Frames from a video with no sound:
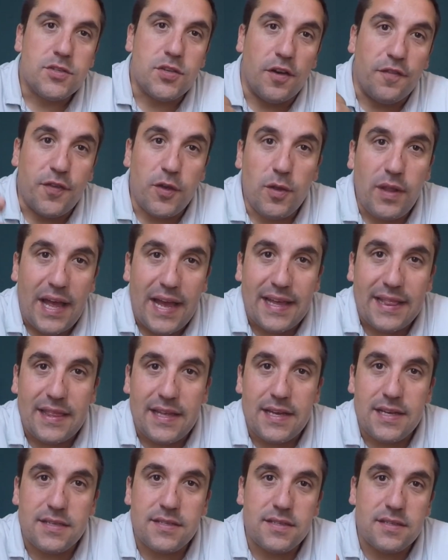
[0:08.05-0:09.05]
So if you like
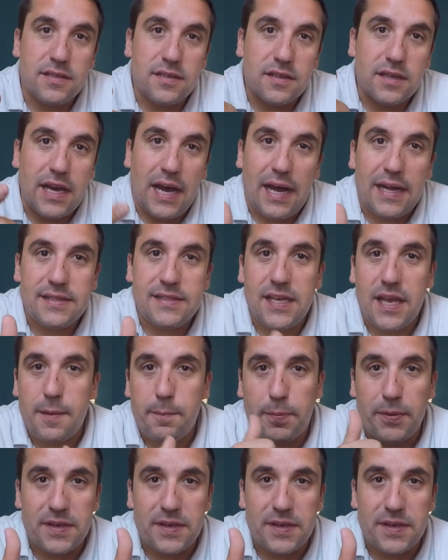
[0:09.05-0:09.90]
this content,